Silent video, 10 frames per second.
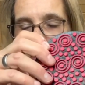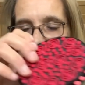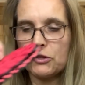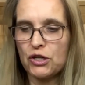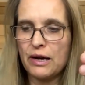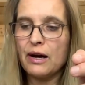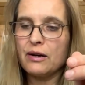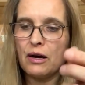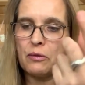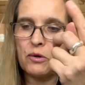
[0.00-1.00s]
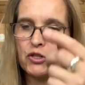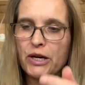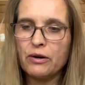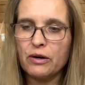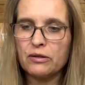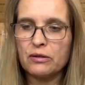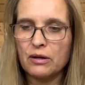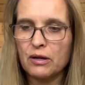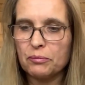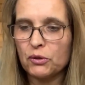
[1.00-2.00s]
share on
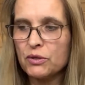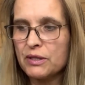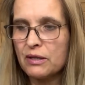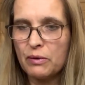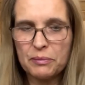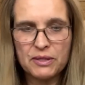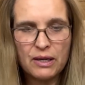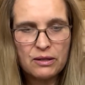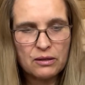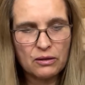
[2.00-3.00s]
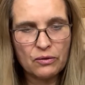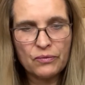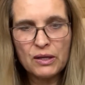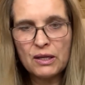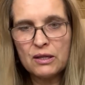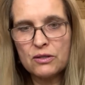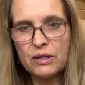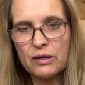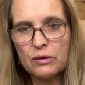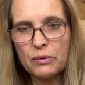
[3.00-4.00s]
a Prusa website, you know,
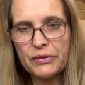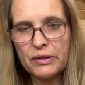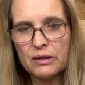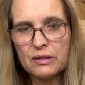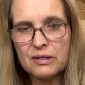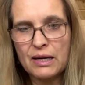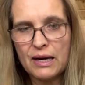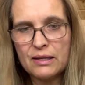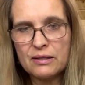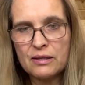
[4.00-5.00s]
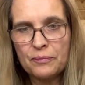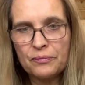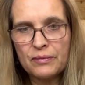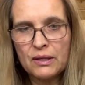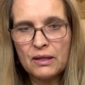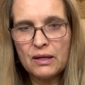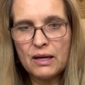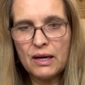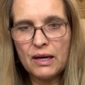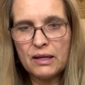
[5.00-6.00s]
together with the designs.
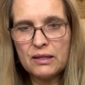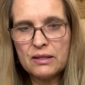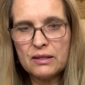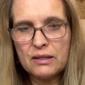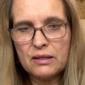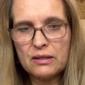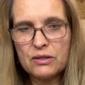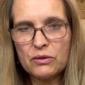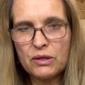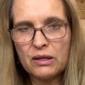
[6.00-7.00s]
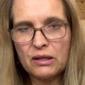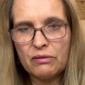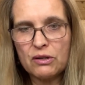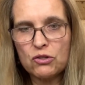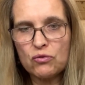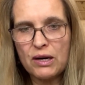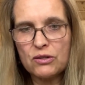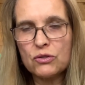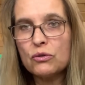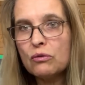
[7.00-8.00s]
And so you can give it a try
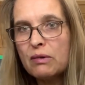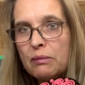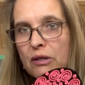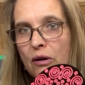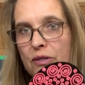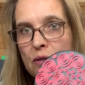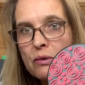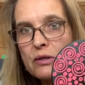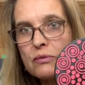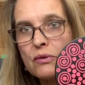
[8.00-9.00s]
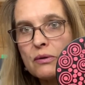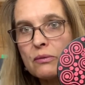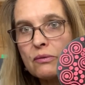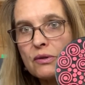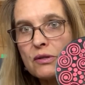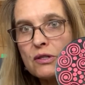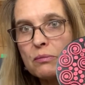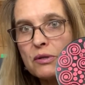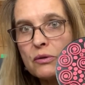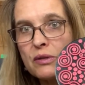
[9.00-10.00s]
too. Maybe it also works with the
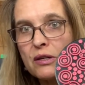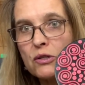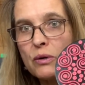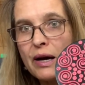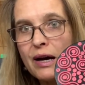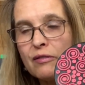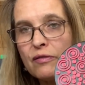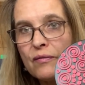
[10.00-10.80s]
TPU that you have.